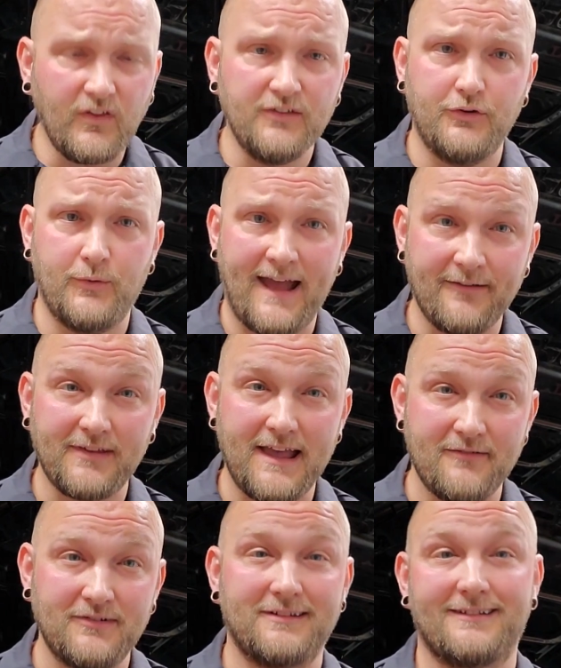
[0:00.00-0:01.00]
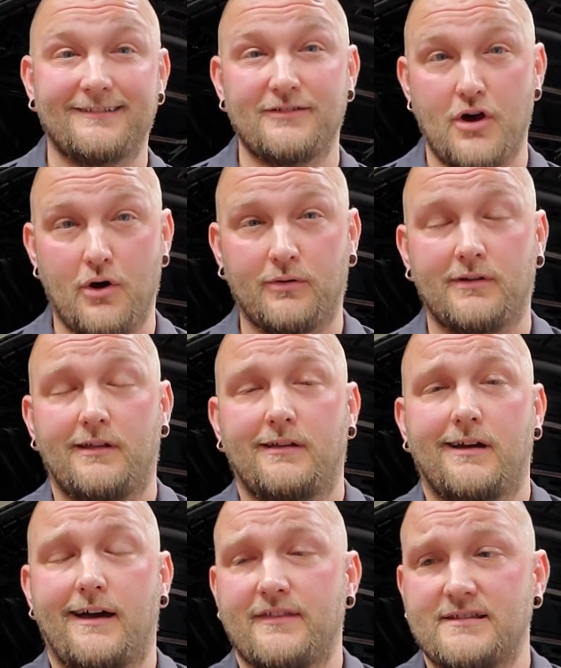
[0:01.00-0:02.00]
do you have to have it? No.
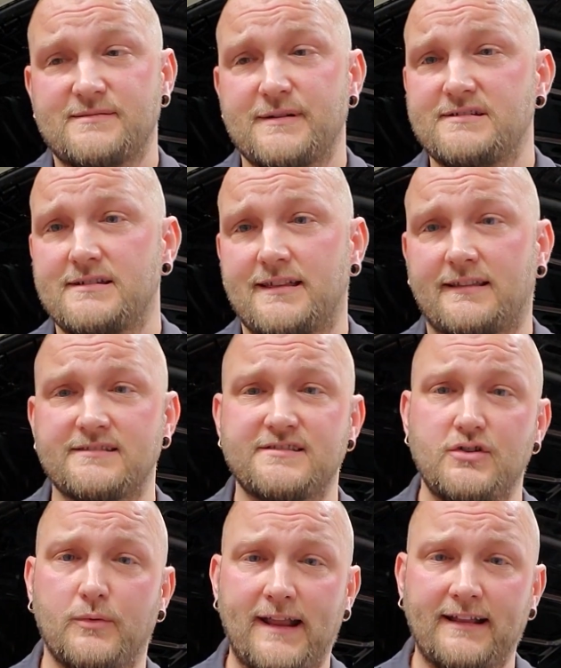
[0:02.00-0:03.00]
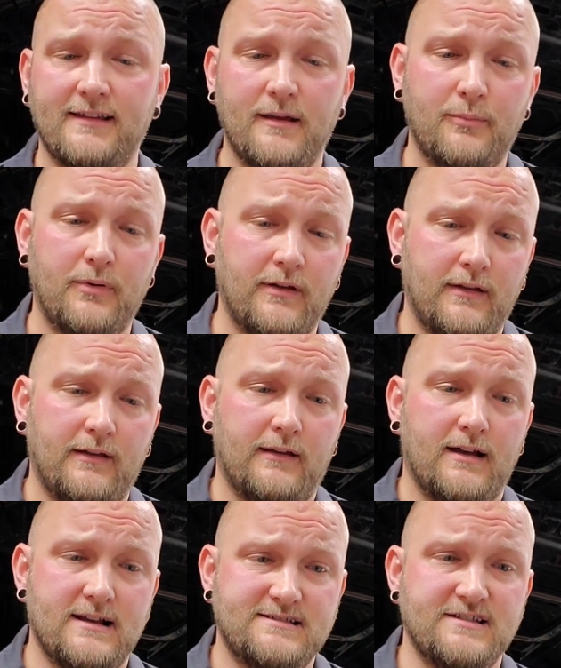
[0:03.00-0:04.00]
Especially like this Q&A type
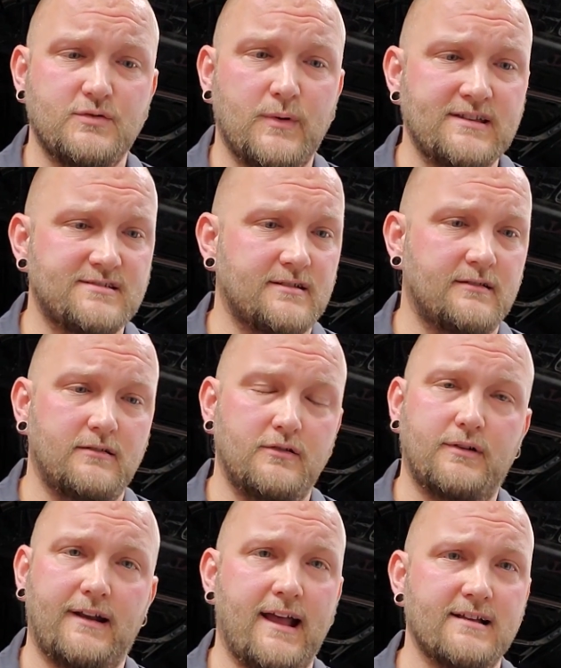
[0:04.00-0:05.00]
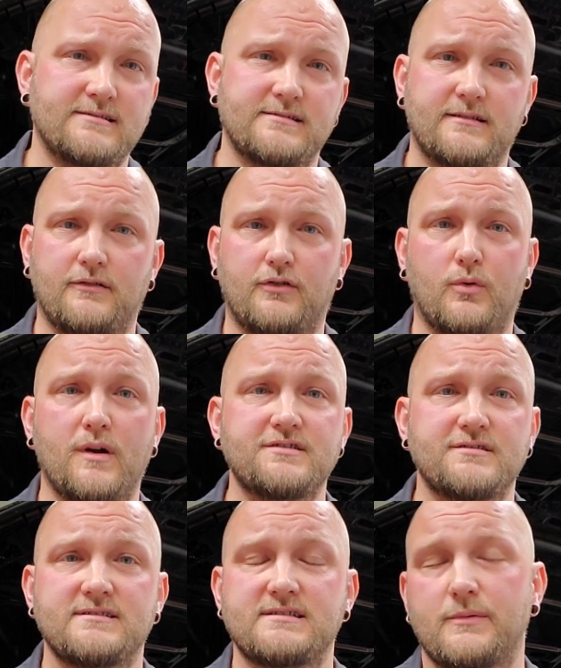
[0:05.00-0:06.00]
situation, you can ask your
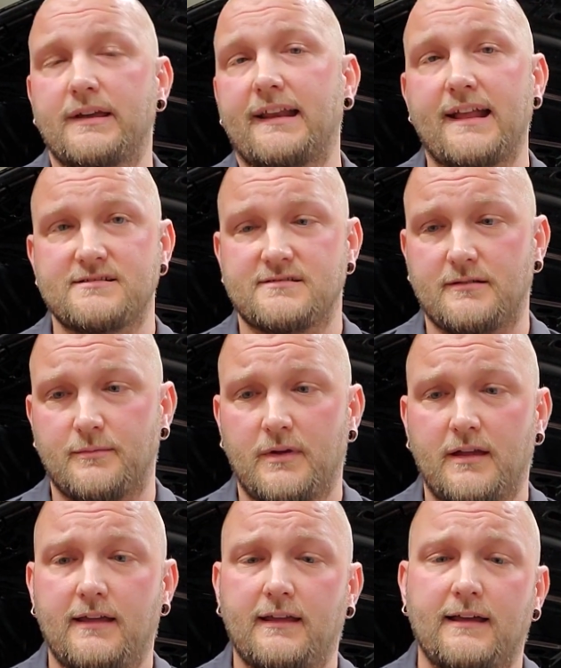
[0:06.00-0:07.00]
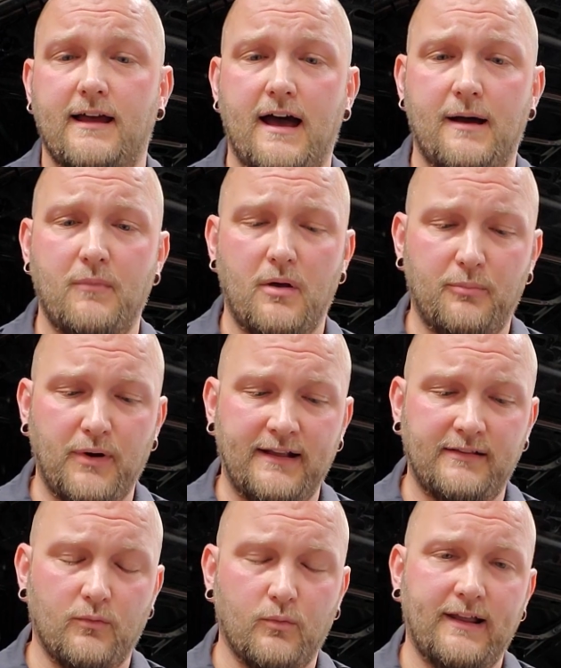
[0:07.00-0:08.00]
questions and we can answer them.
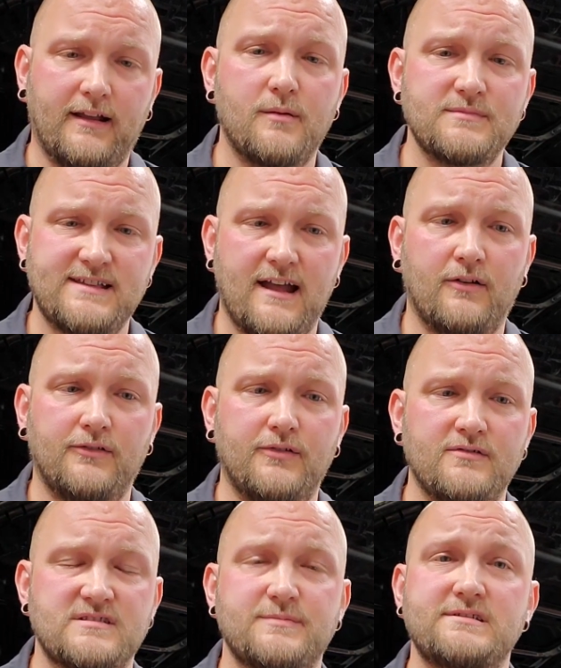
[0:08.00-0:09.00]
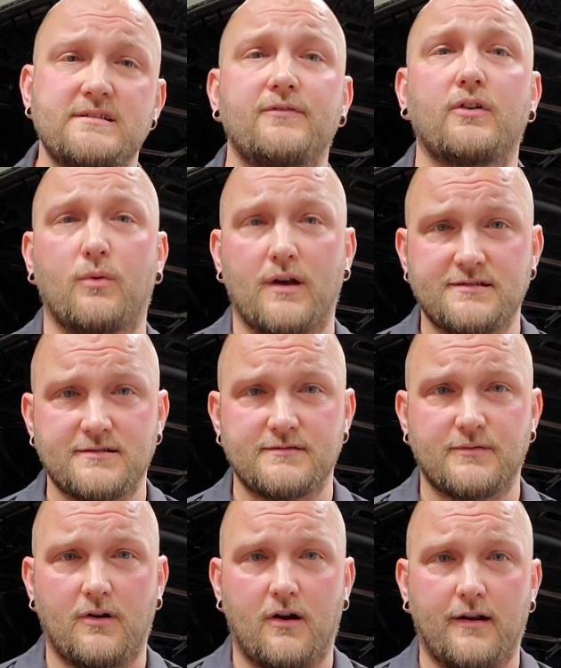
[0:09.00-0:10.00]
But when it comes down to specific
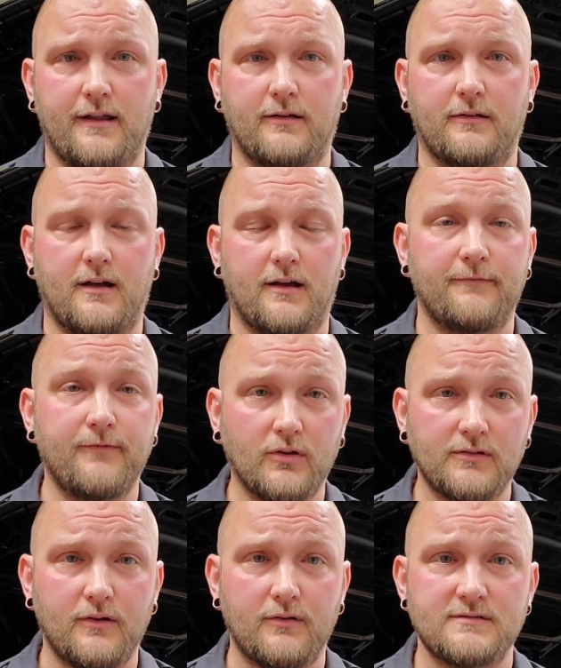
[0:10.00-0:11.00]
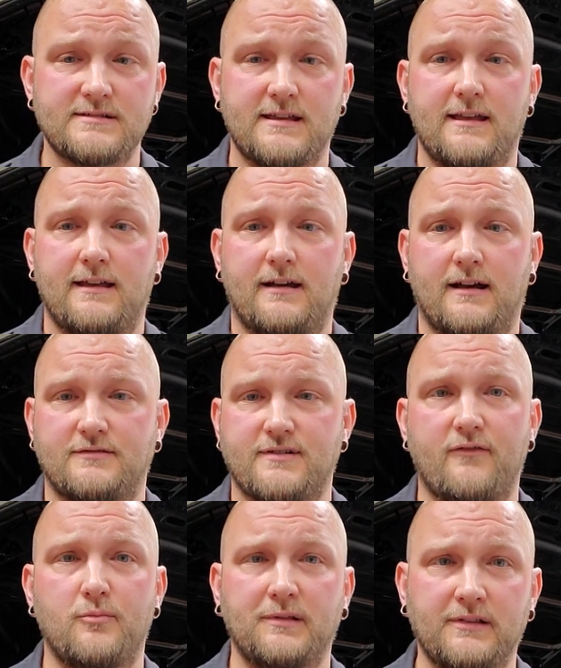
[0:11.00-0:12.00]
questions regarding fault codes,
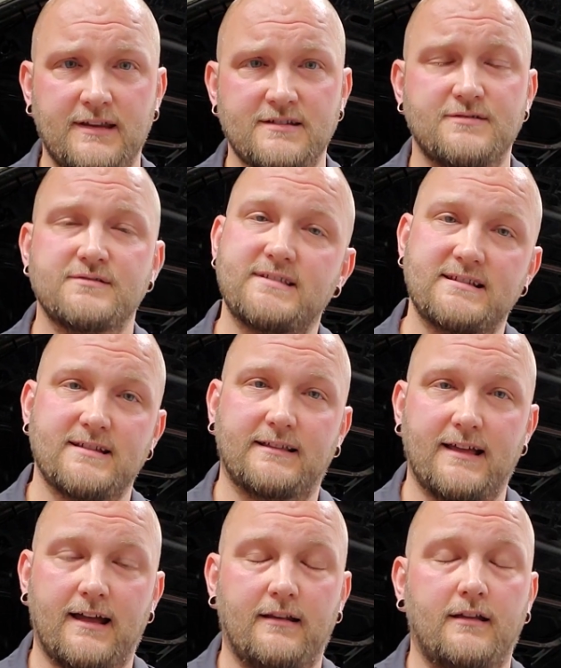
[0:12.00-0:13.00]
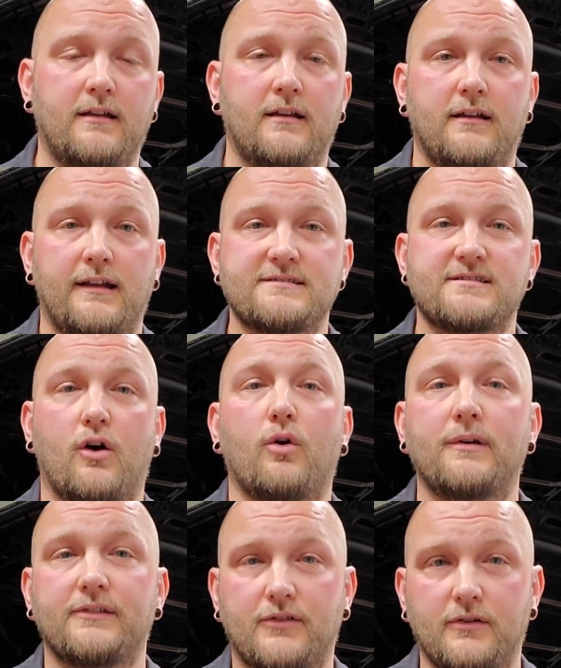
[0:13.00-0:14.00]
drivability issues, things like that, it's
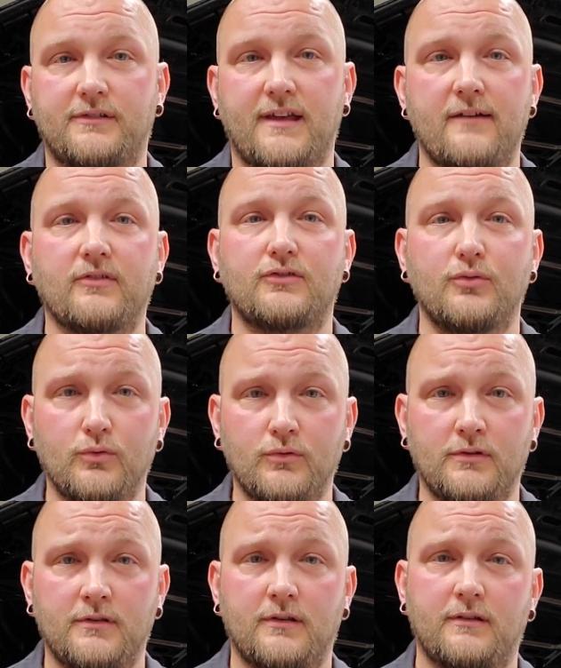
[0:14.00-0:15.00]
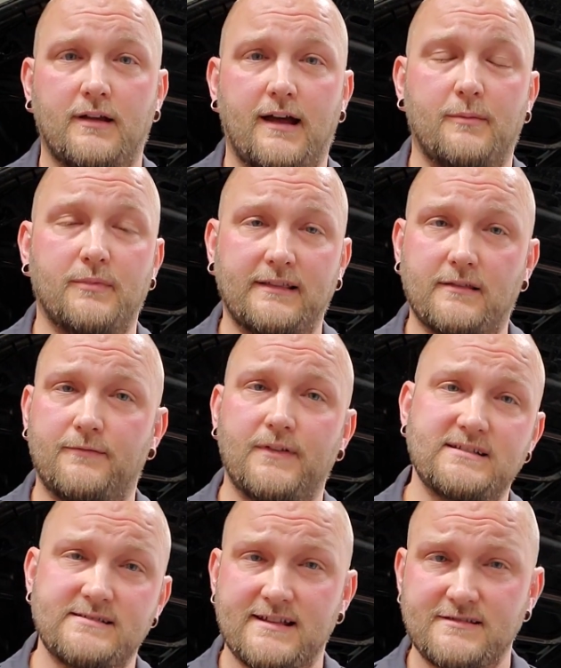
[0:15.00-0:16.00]
always good to have a tool like the
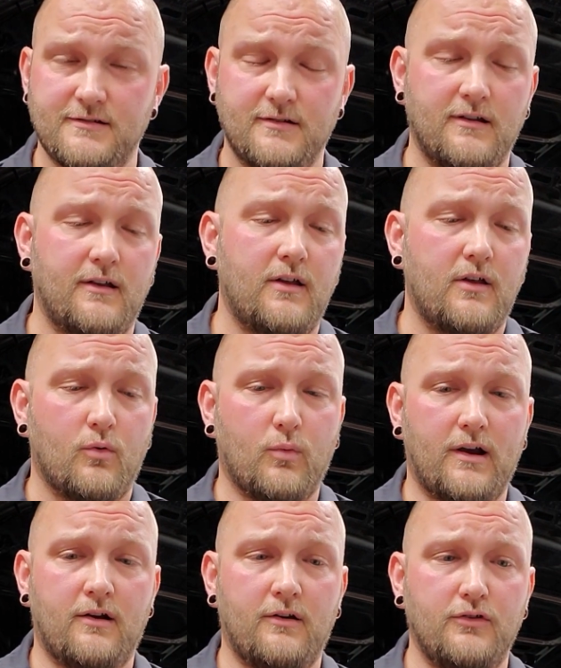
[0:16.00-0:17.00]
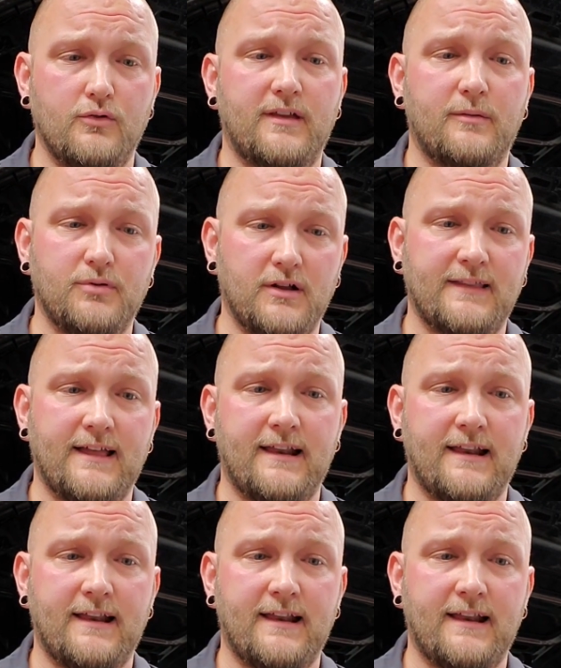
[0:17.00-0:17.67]
FIXD sensor where you can plug that